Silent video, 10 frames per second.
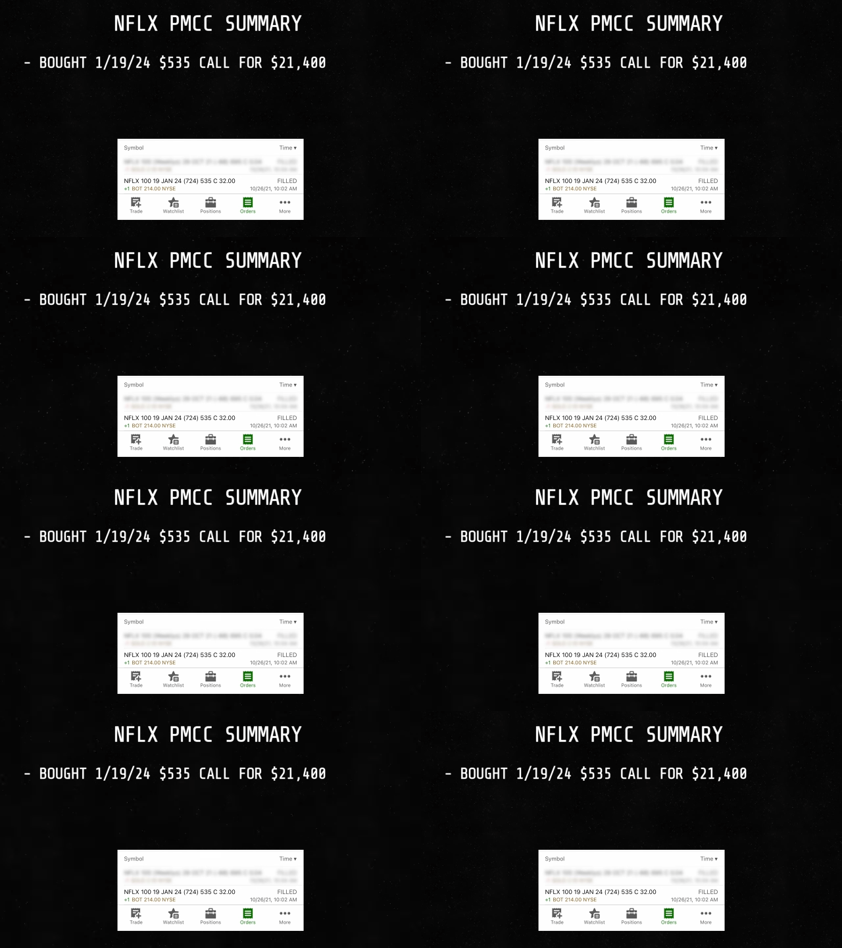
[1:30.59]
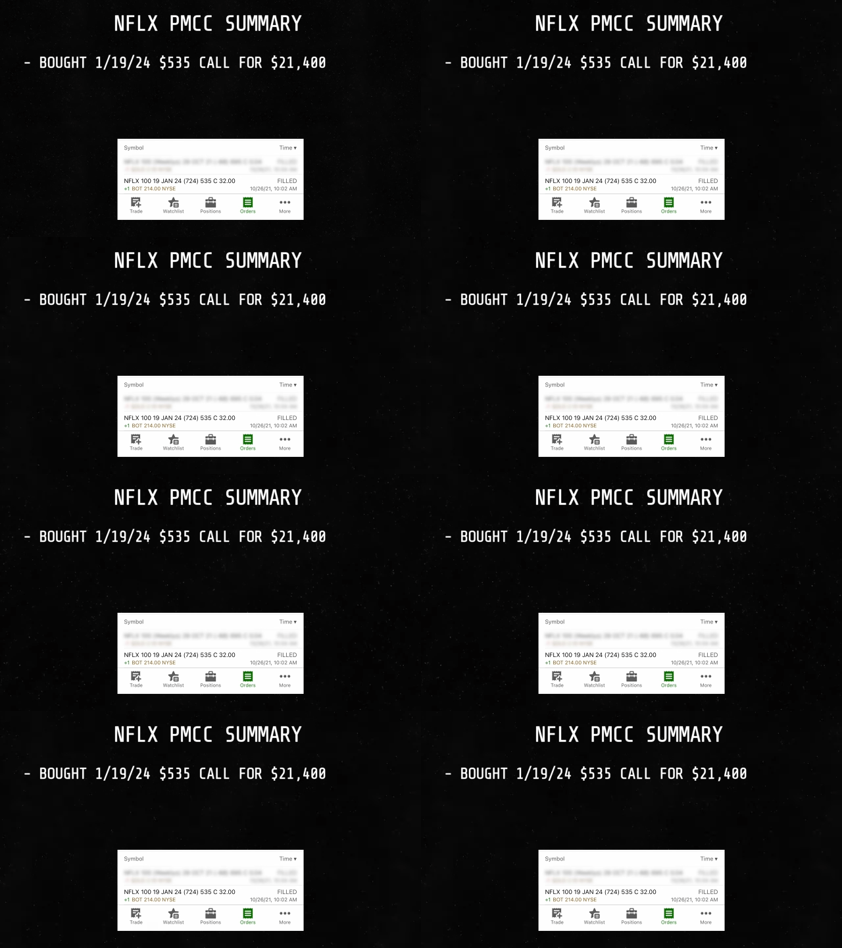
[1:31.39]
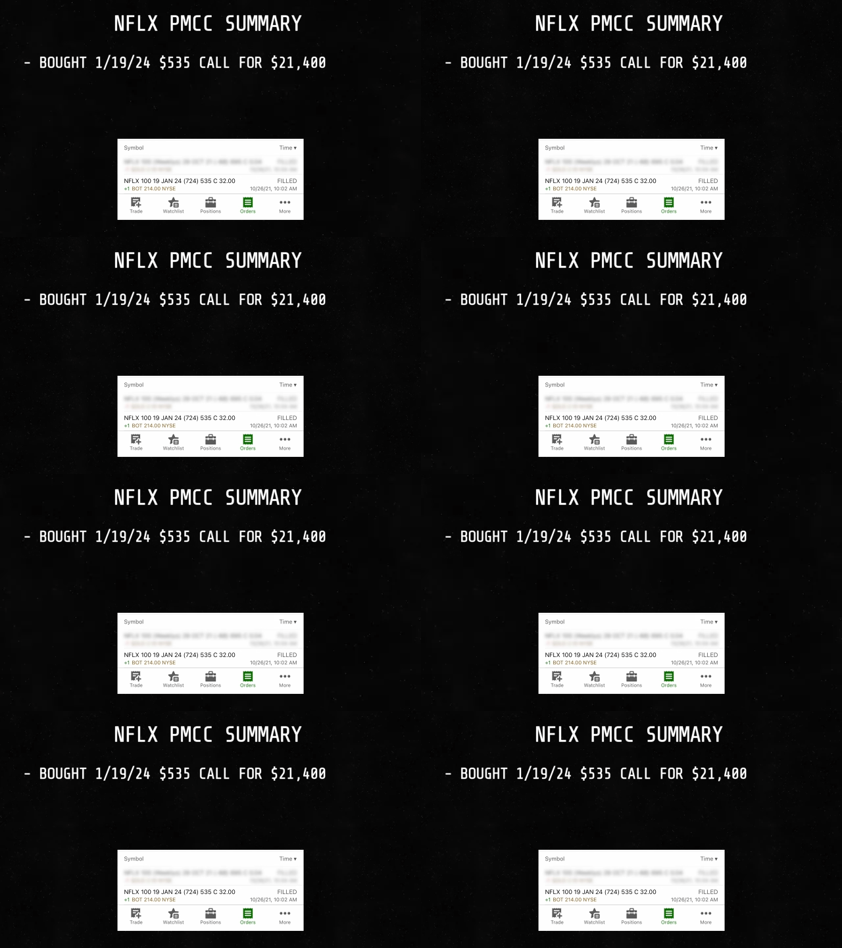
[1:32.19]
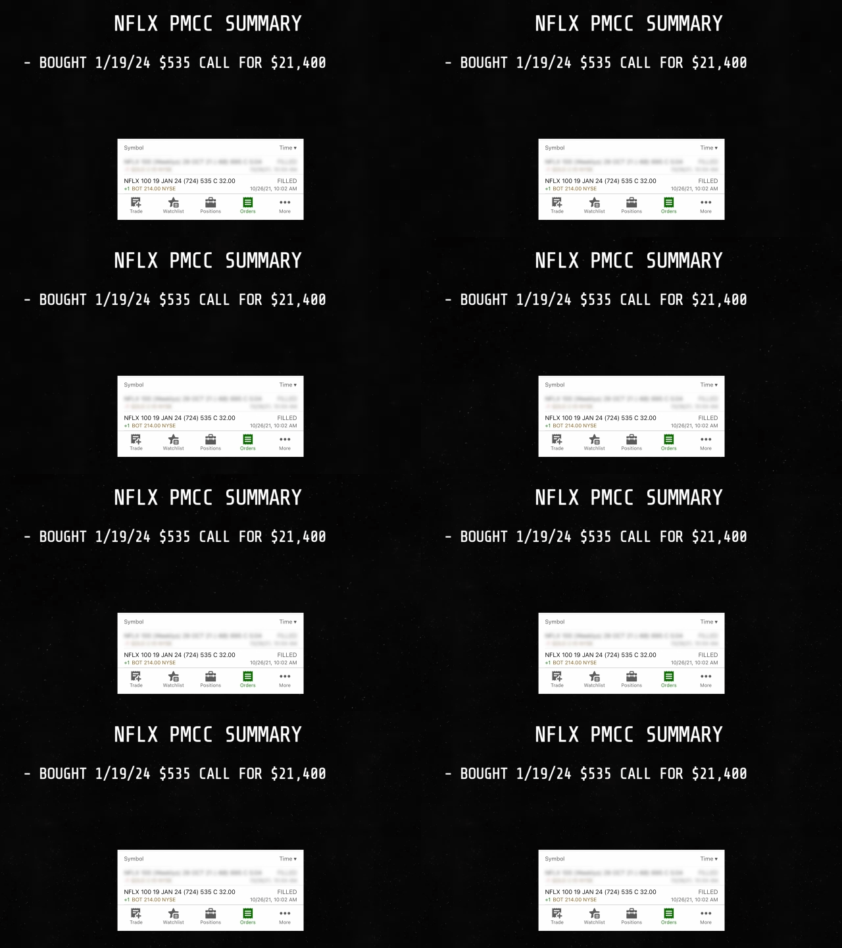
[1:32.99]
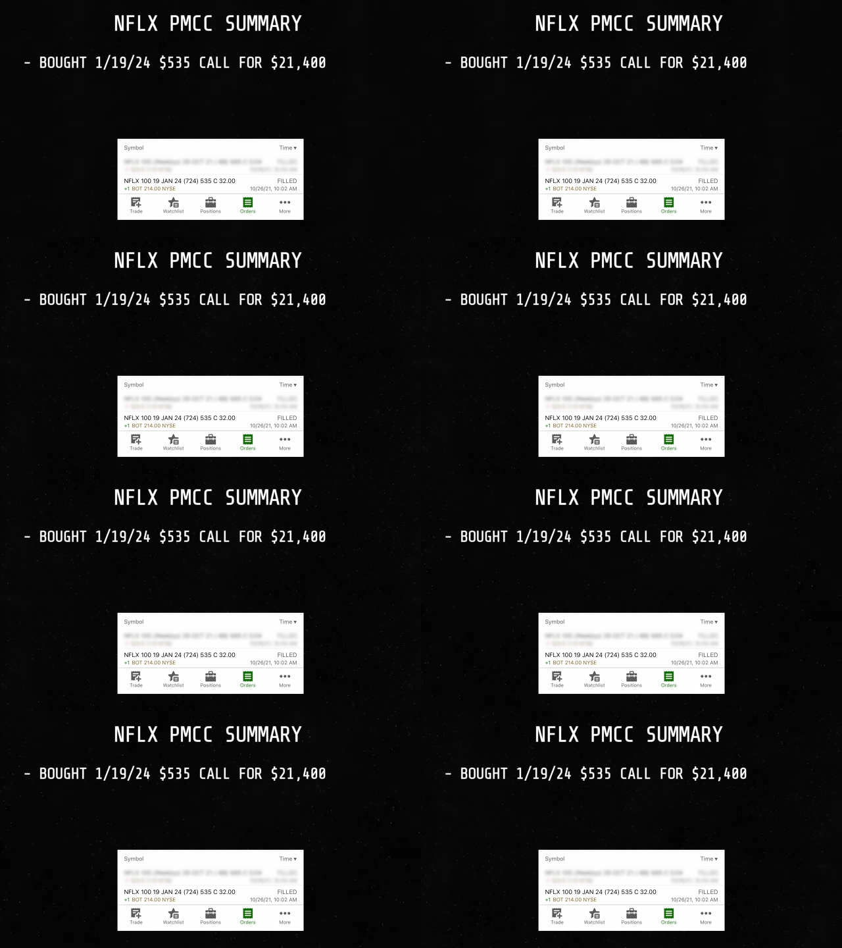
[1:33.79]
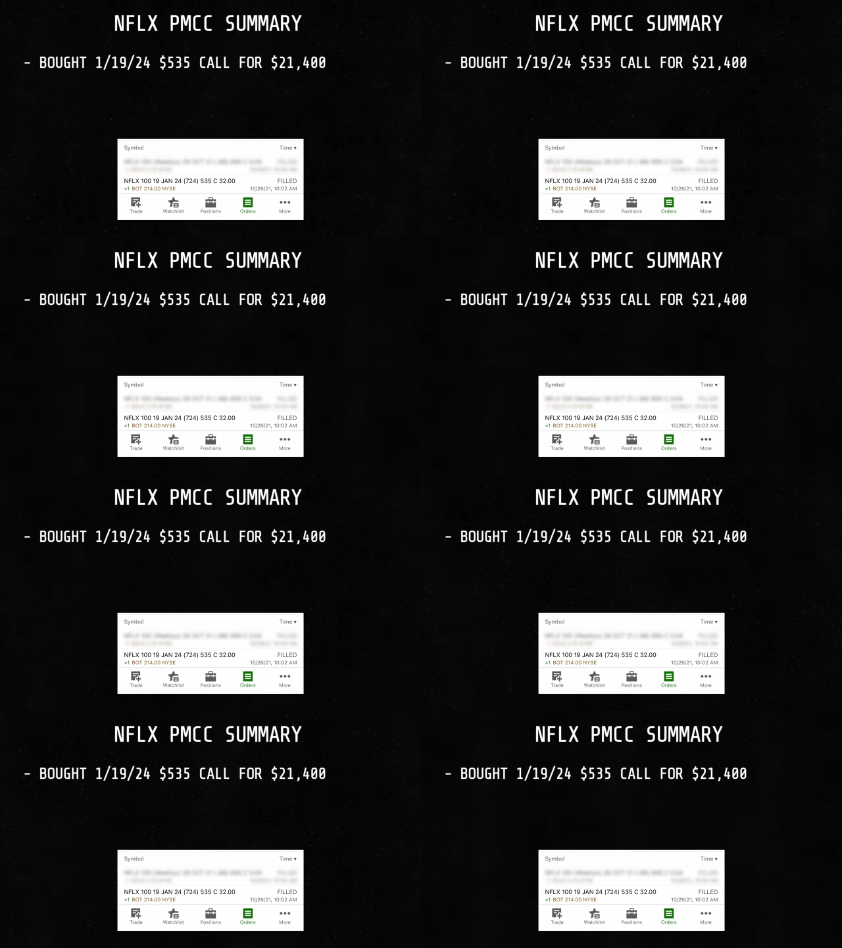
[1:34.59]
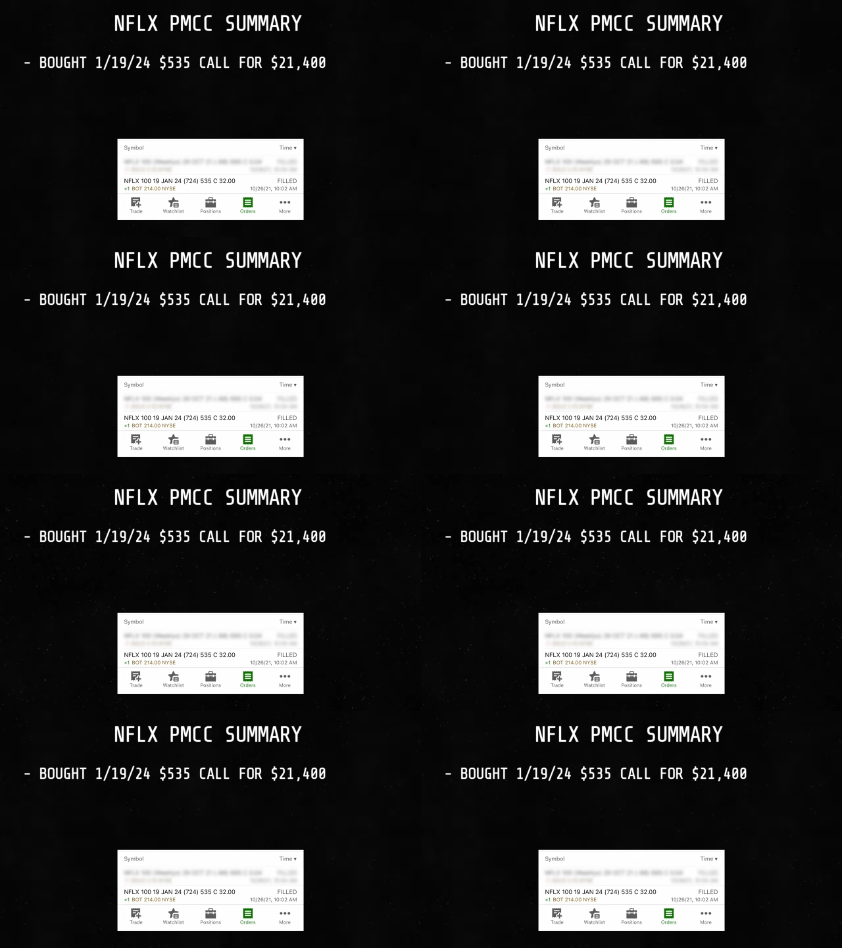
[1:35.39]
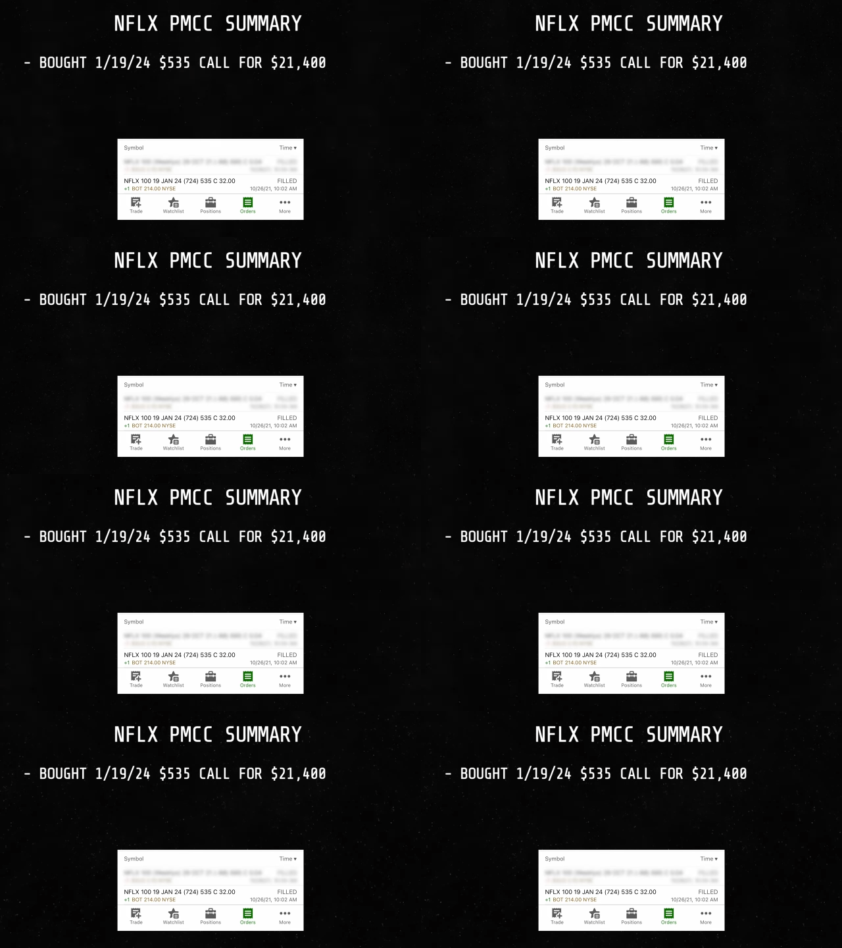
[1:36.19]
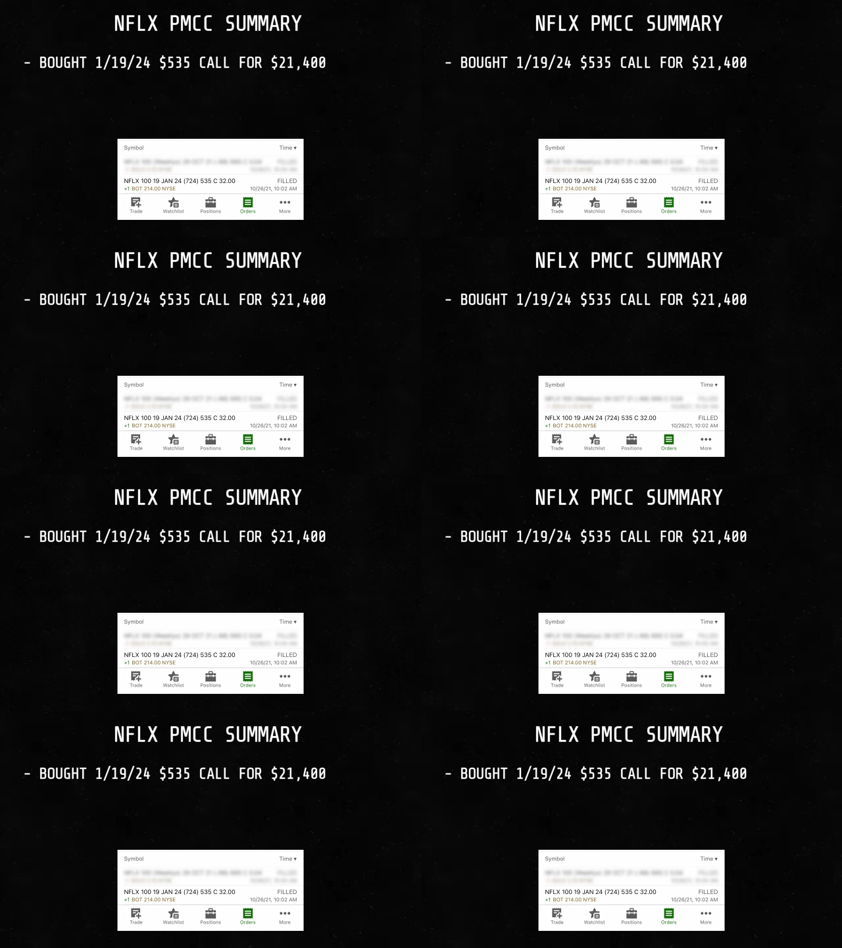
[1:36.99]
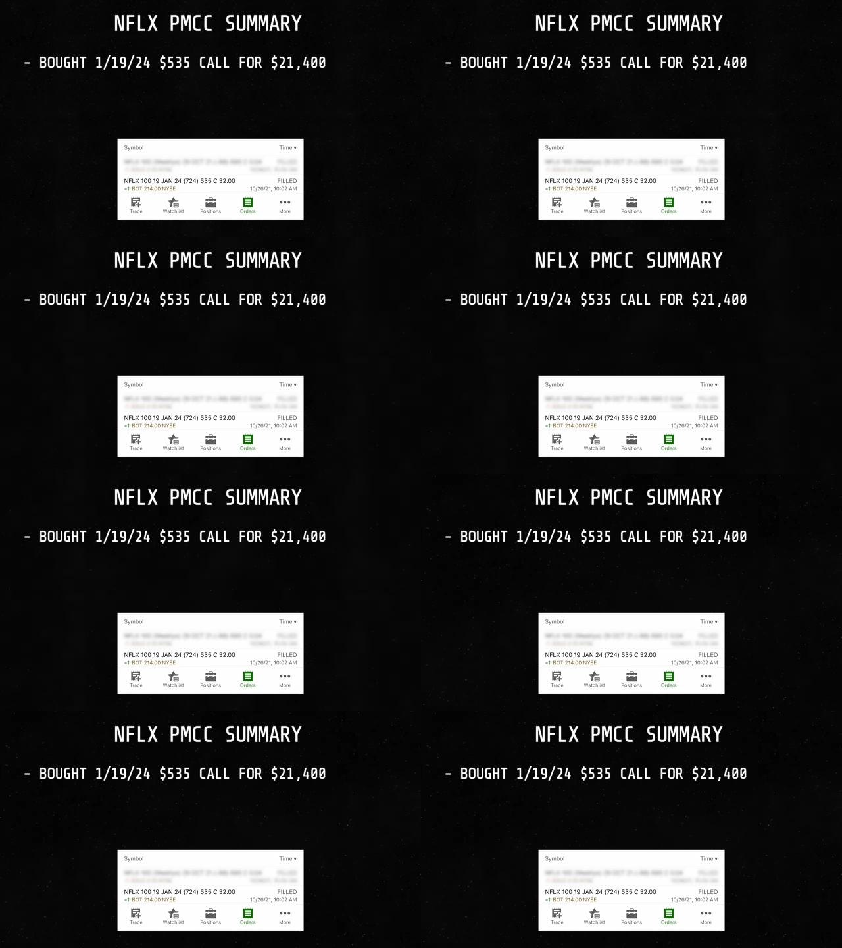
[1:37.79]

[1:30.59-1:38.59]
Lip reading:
Nobody's mouth can be seen.